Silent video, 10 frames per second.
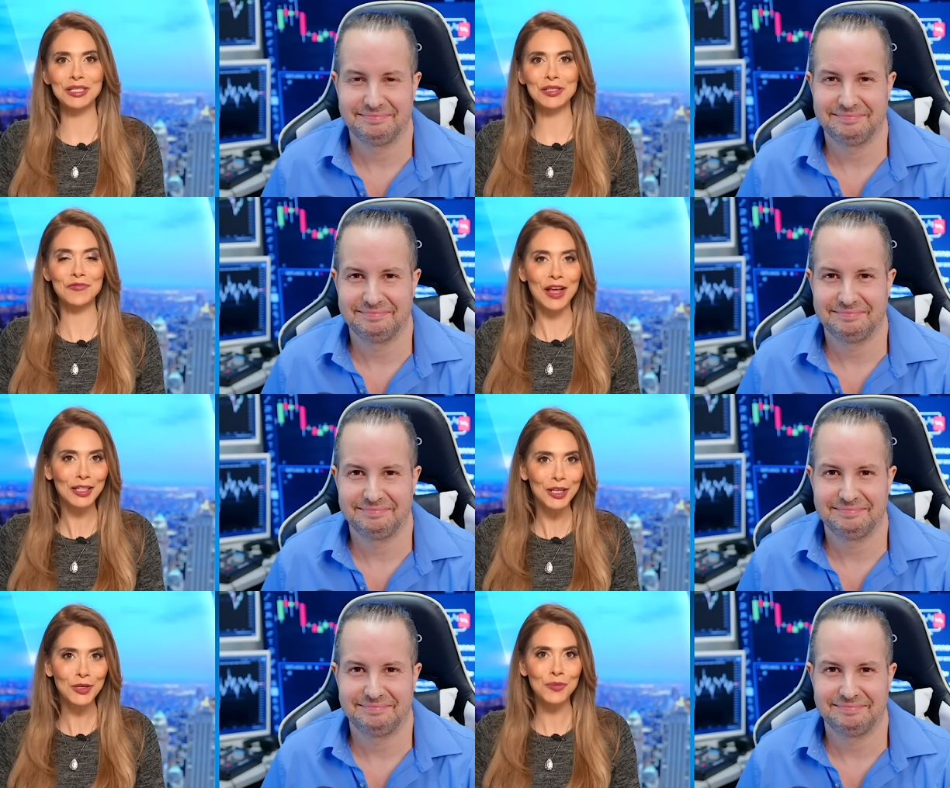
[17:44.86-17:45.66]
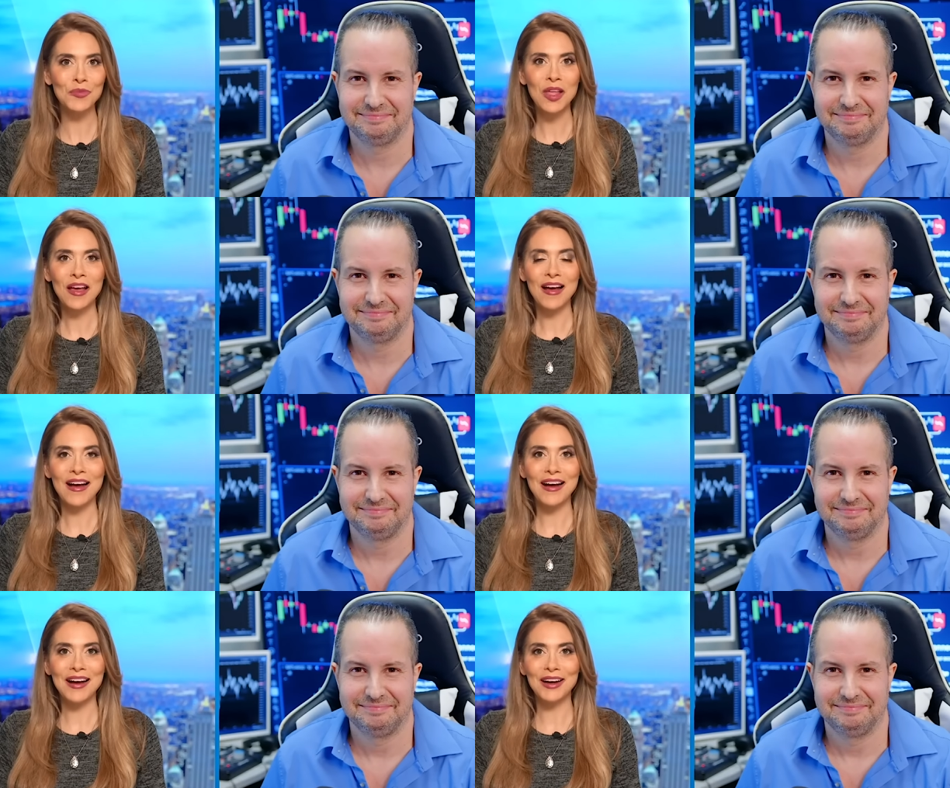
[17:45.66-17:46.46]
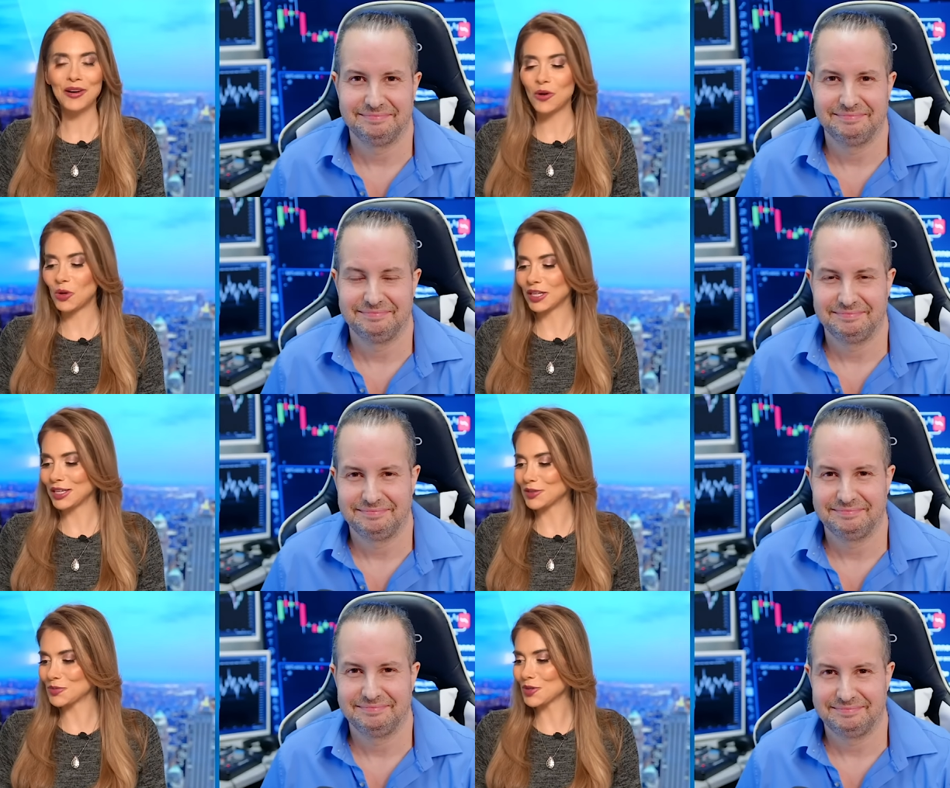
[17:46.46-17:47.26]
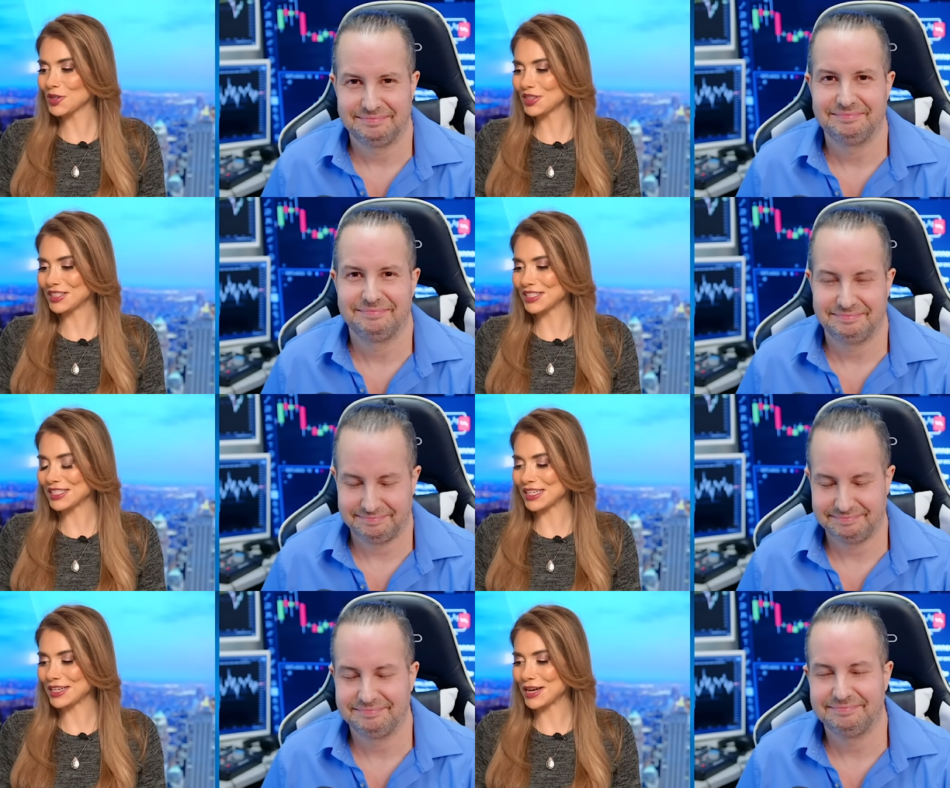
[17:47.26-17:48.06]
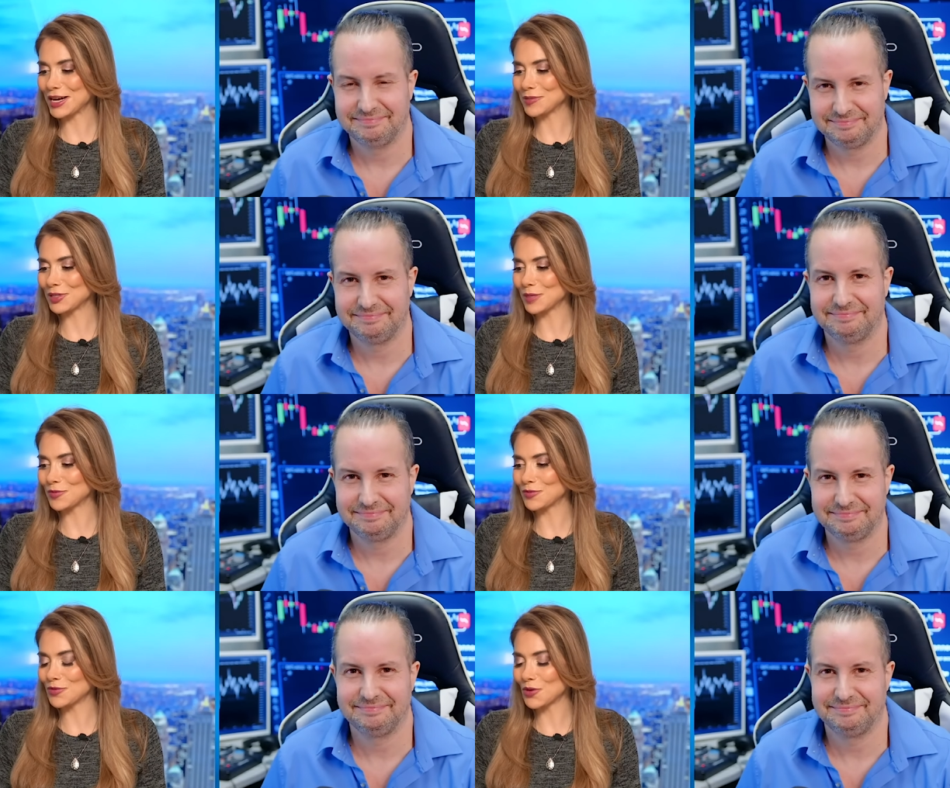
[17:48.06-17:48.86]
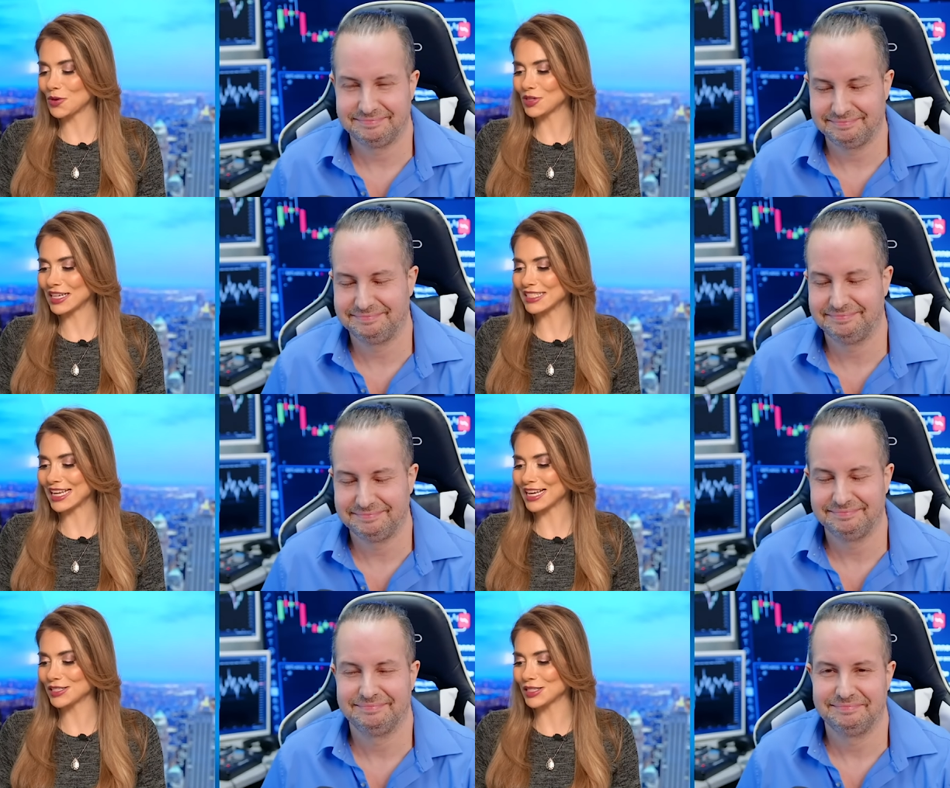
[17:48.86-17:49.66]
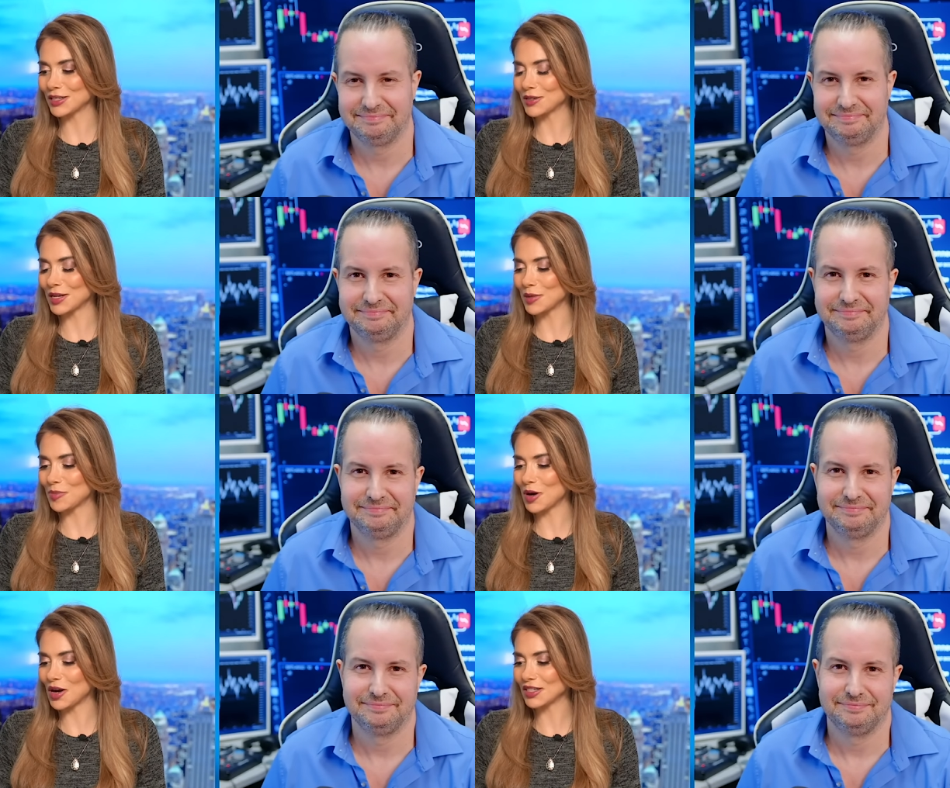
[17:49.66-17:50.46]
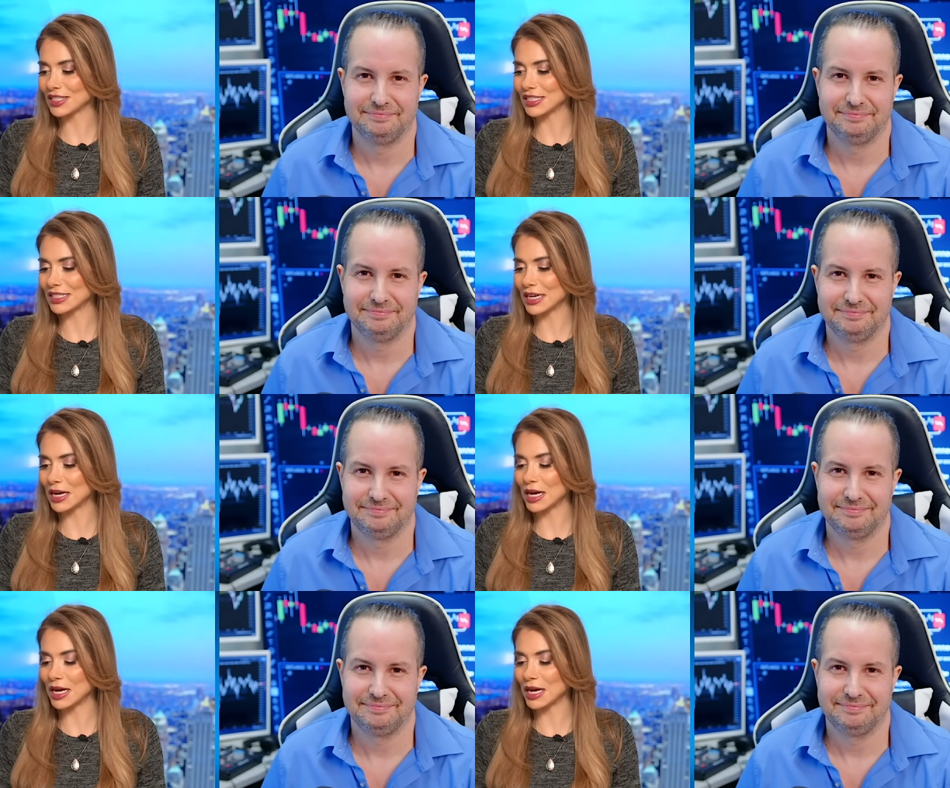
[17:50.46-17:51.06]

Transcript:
Speaker 1: its value, calling it worthless and hyped up fraud as he has in the past,